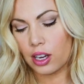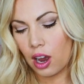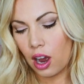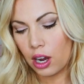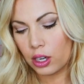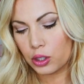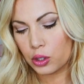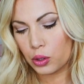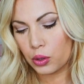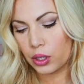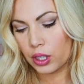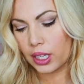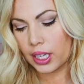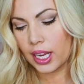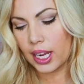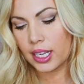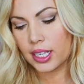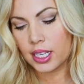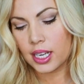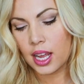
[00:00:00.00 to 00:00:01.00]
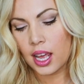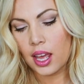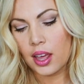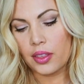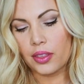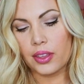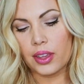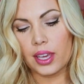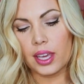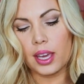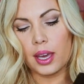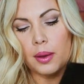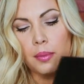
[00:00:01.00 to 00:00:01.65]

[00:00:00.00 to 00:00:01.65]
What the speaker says: Contour Kit, the